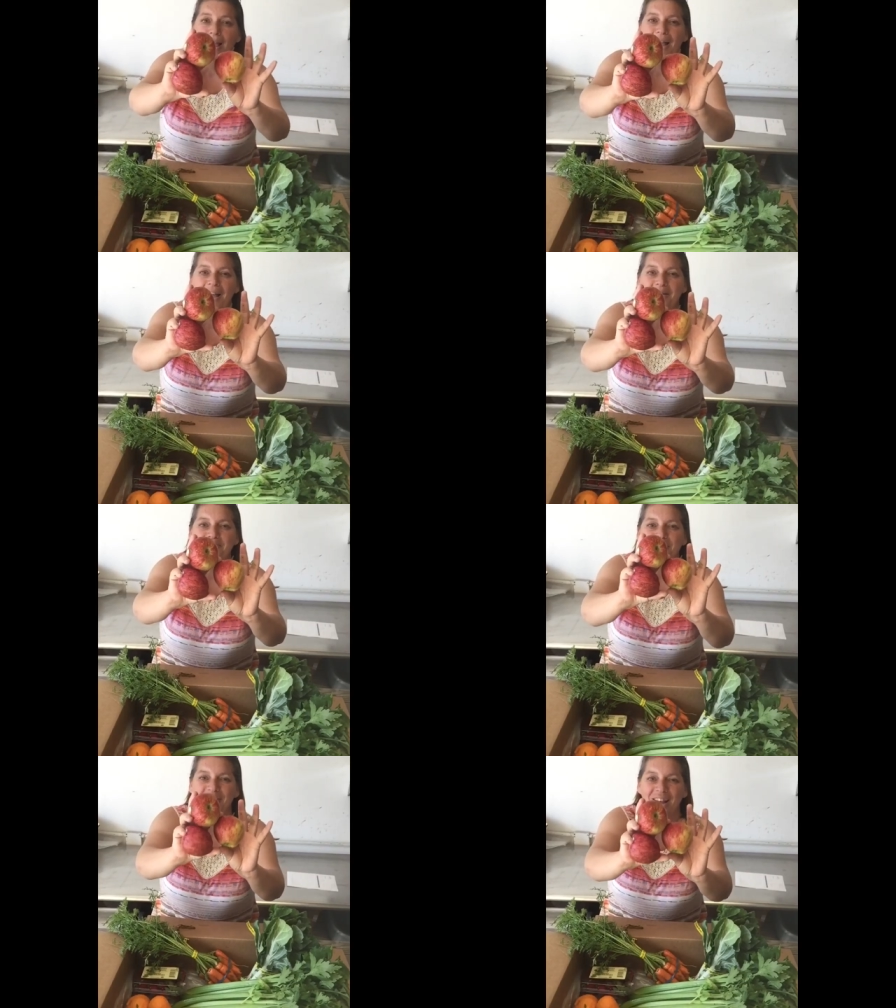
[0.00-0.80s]
Um,
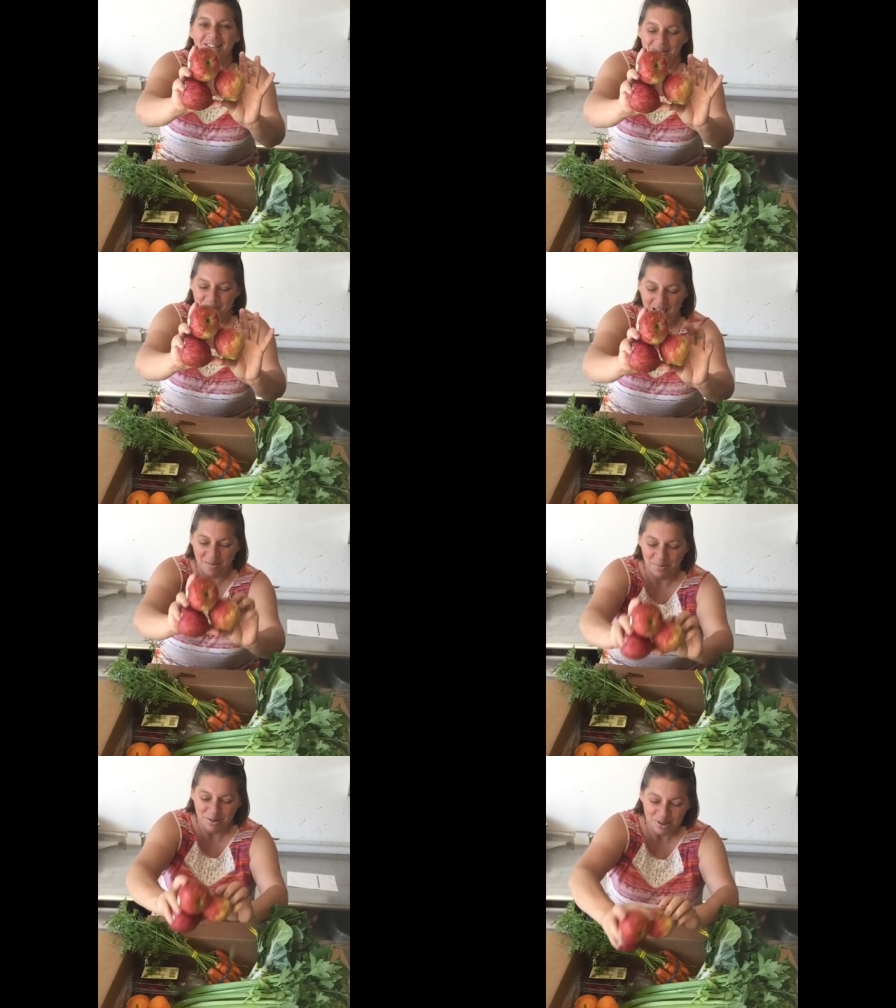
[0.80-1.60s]
we've got some
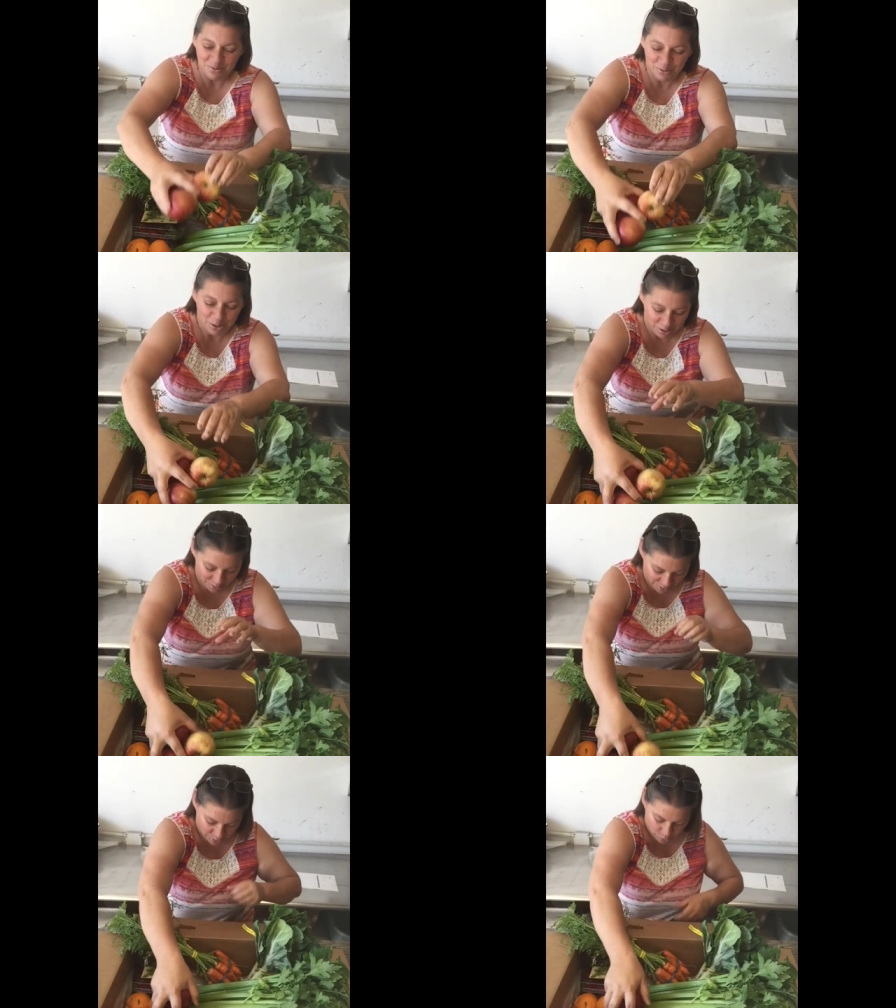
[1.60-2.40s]
apples for
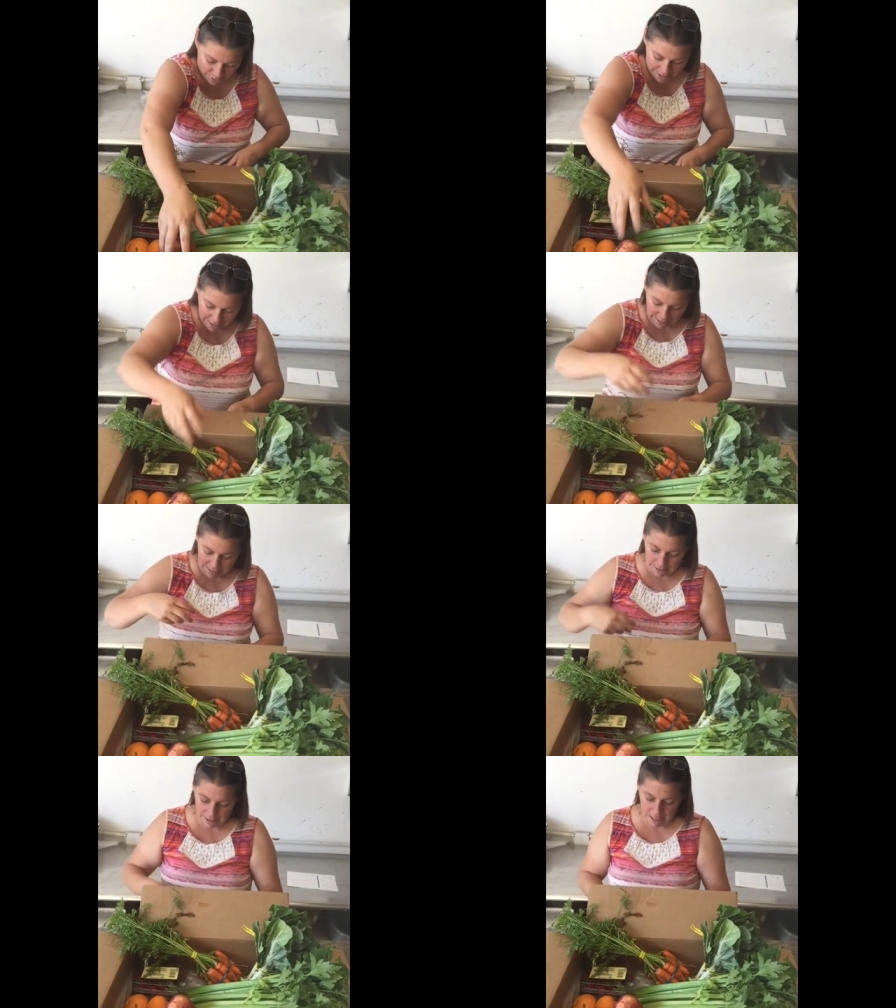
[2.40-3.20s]
you to
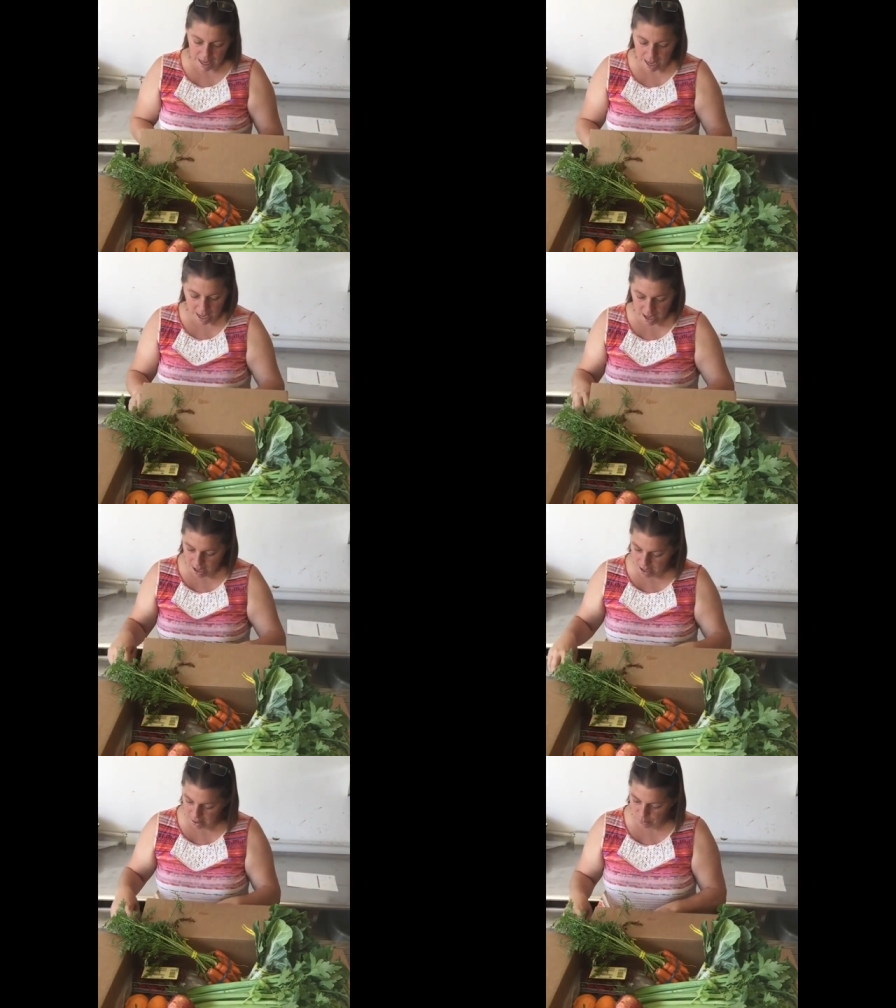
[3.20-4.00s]
eat
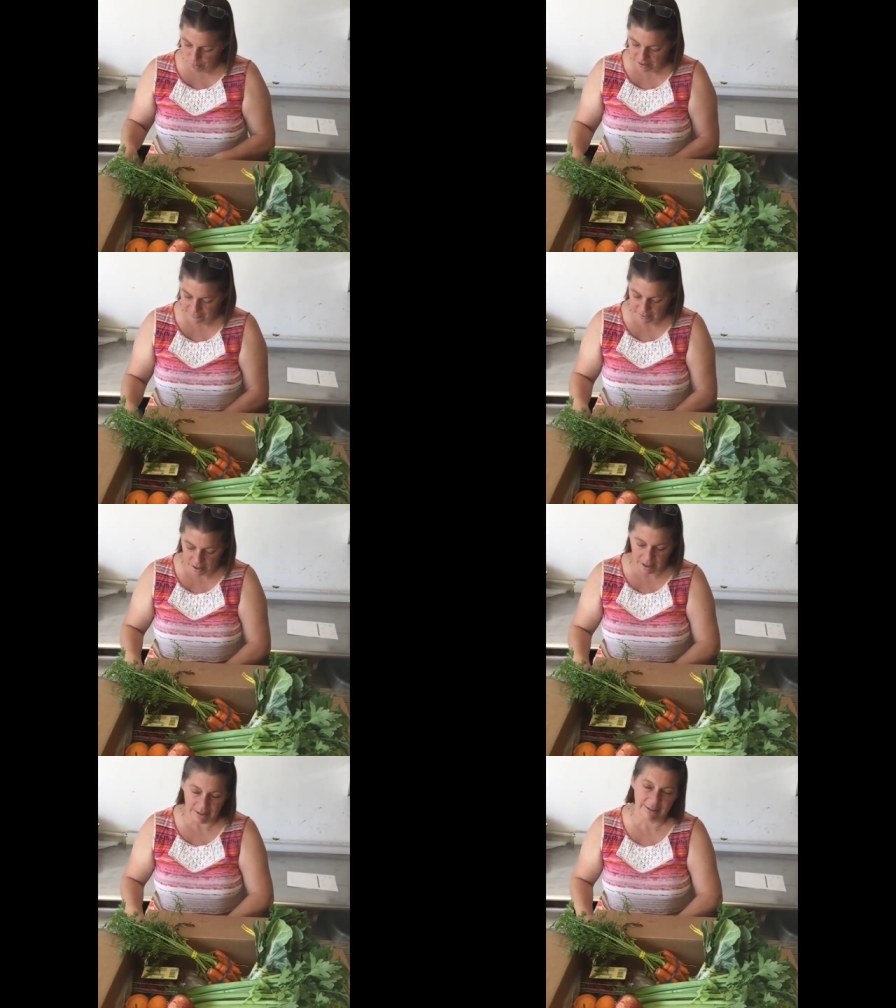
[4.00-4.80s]
and we've
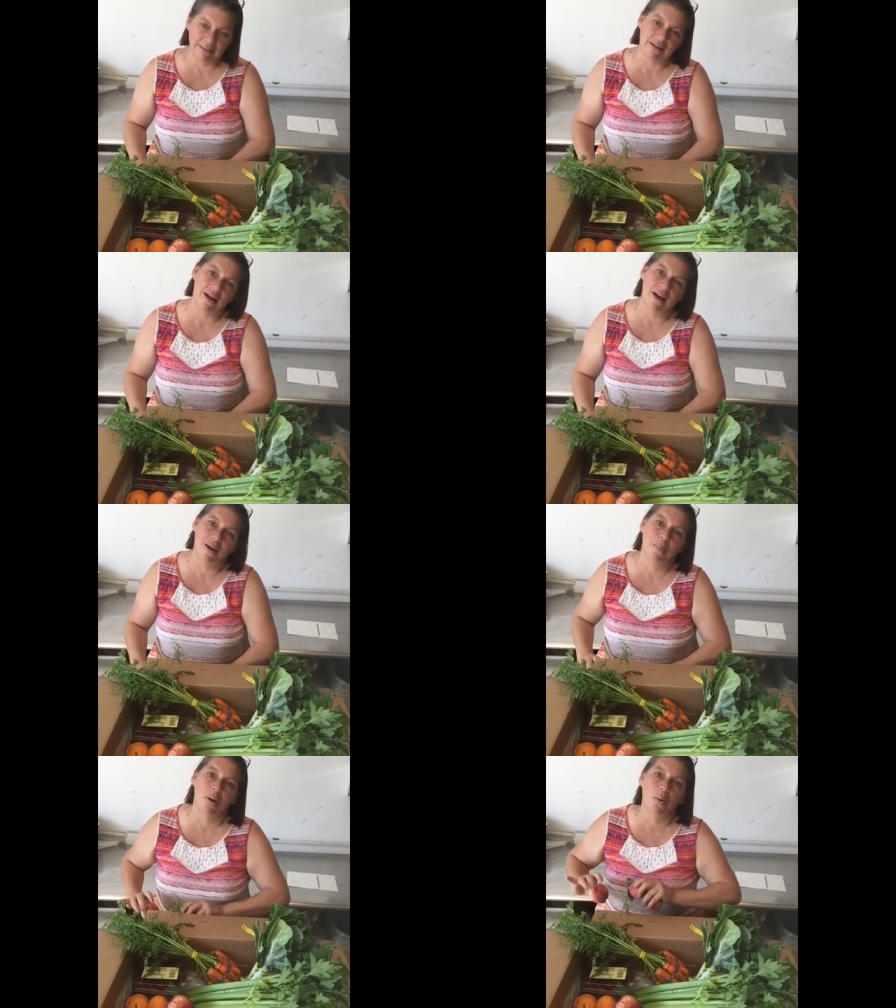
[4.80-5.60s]
got
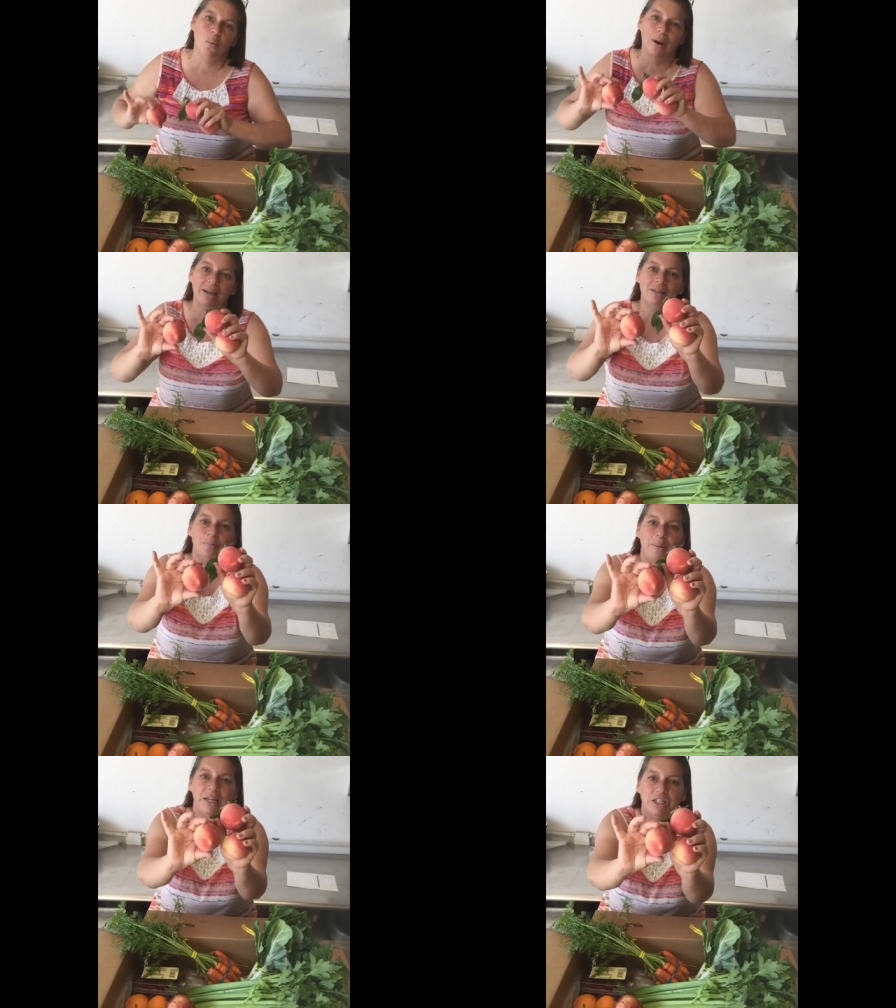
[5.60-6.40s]
some white
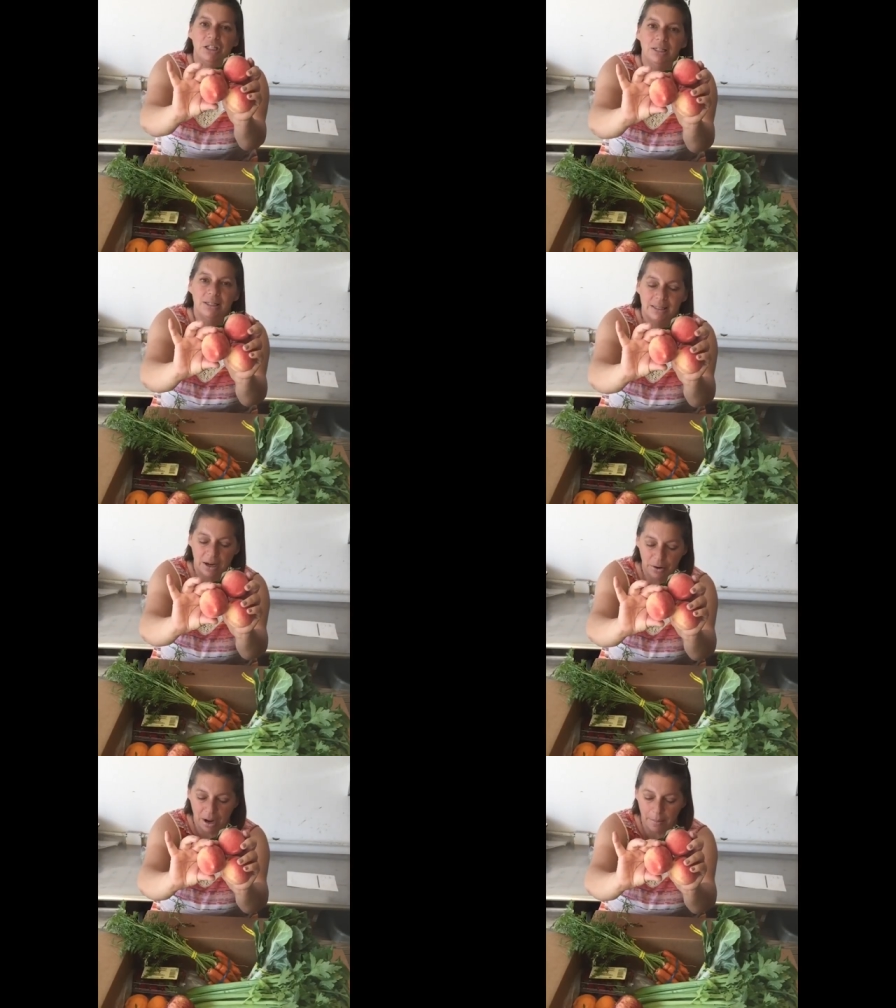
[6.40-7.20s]
peaches that
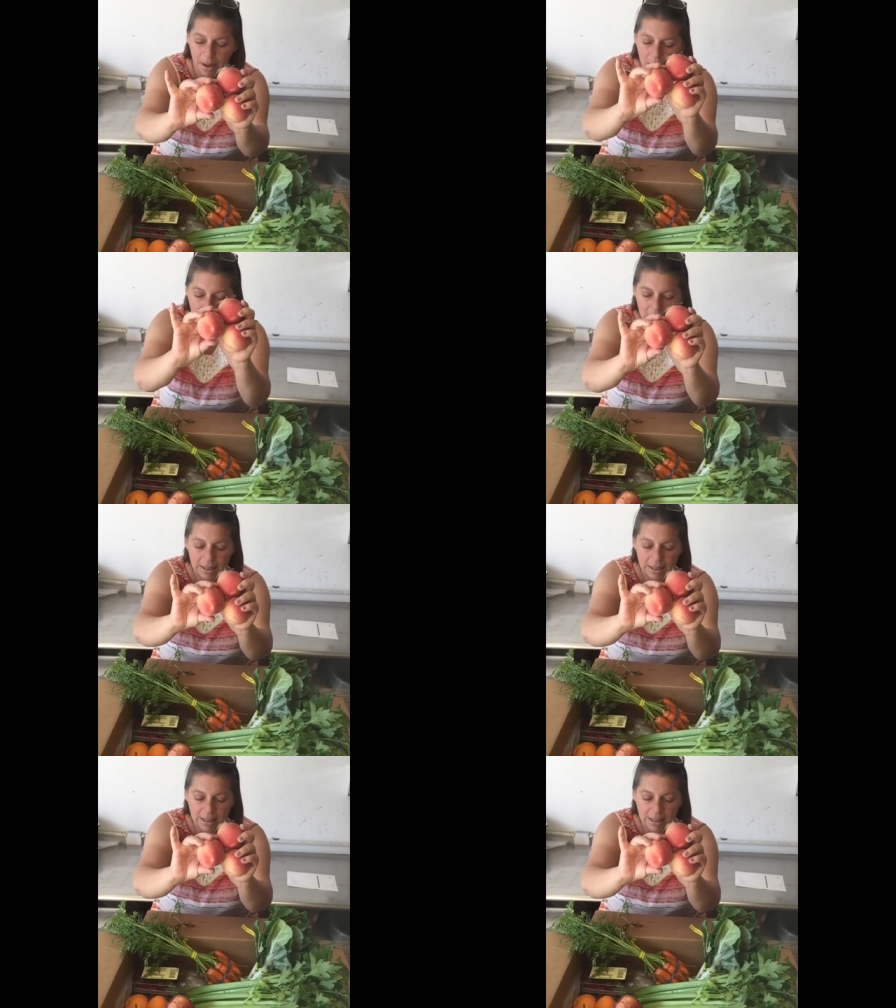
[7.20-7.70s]
are coming.